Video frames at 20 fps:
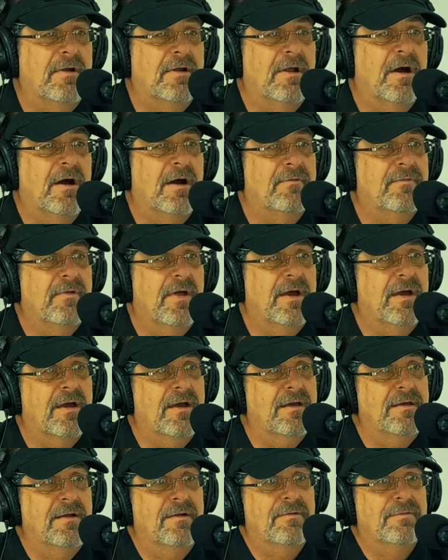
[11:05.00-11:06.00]
off
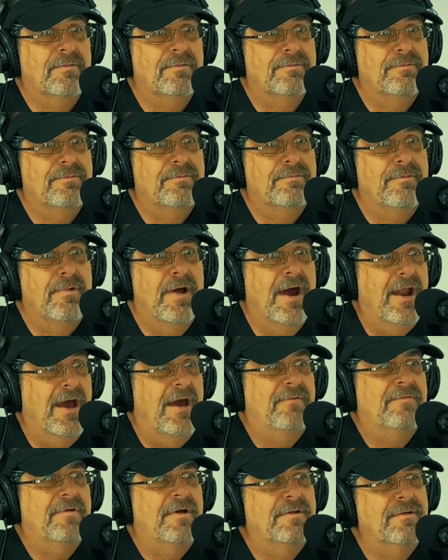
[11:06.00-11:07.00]
right
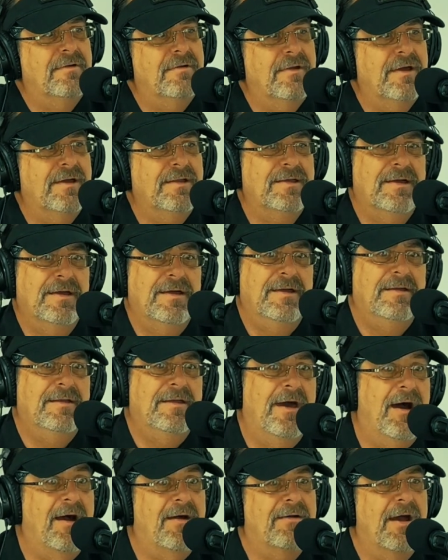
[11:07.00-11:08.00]
after I turned 18.
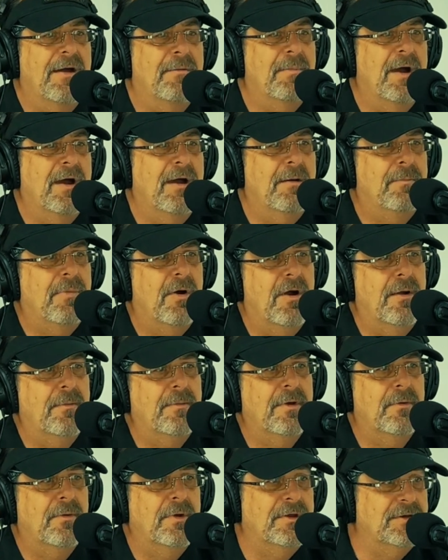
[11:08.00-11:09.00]
Now I got my
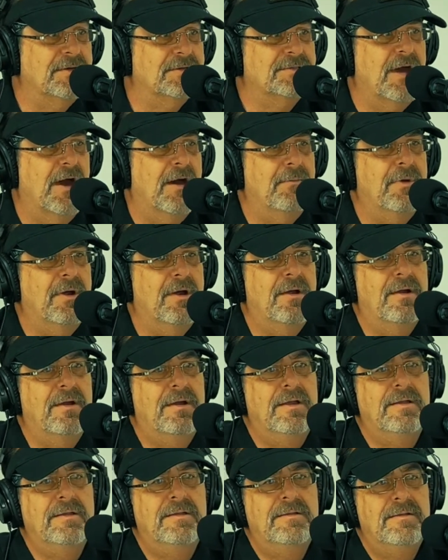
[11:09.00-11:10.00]
apartment. We just got
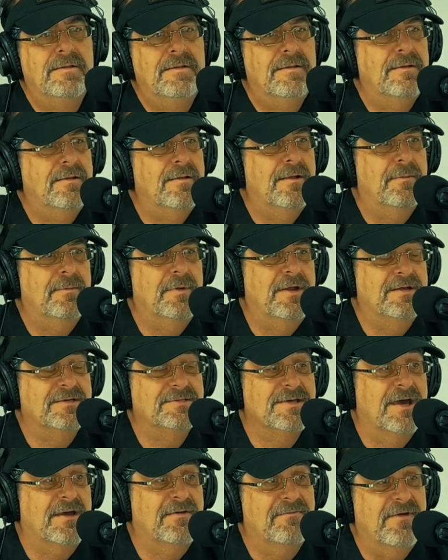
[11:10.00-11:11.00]
married. I mean, it's
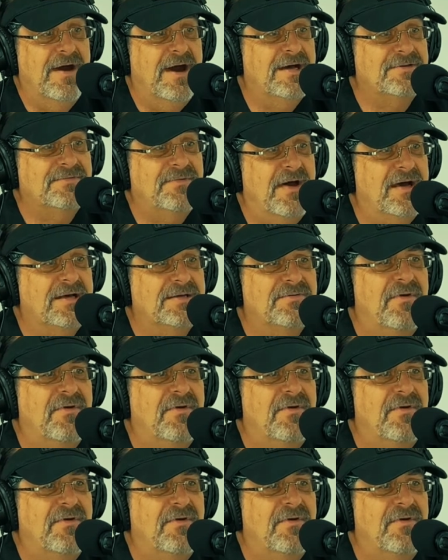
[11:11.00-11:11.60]
like fast. I